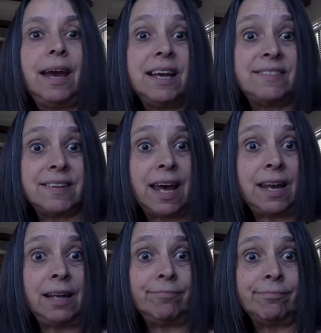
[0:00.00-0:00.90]
a
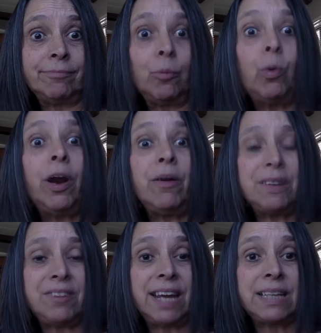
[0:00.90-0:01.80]
setting where it
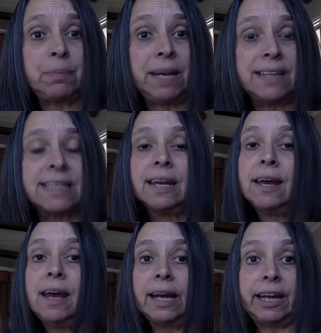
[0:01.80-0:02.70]
takes place.
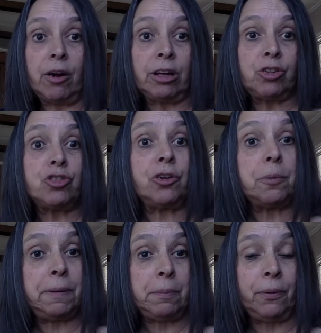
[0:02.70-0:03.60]
Characters are the
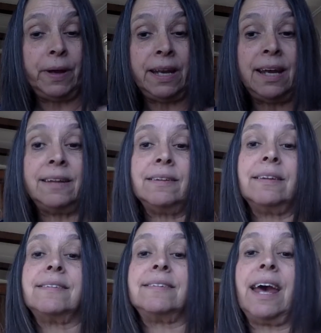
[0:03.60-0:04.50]
people in it.
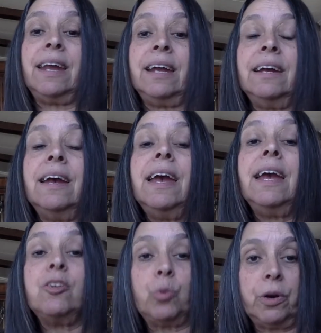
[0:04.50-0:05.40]
The setting
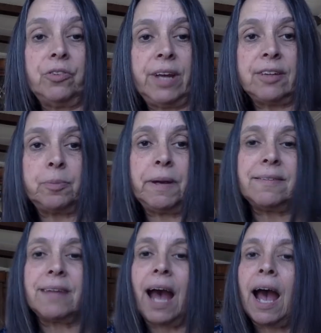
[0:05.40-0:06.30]
is where it takes
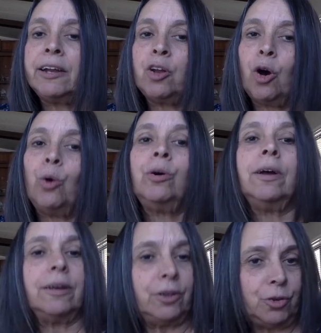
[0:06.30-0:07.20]
place. I know
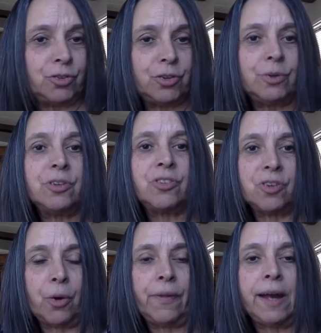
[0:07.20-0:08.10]
you students
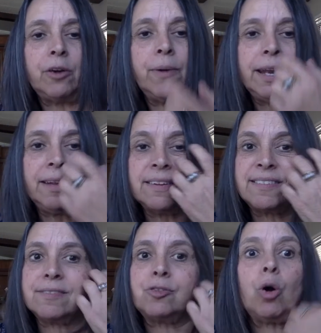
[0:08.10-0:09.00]
know that already.
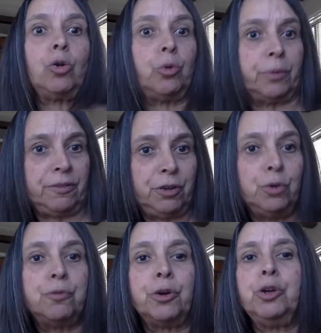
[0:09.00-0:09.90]
This is total
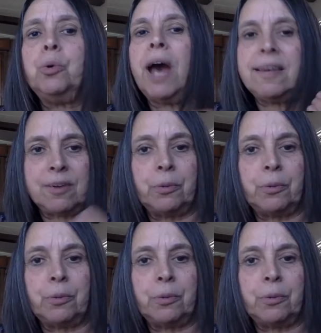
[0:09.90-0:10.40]
review for you as a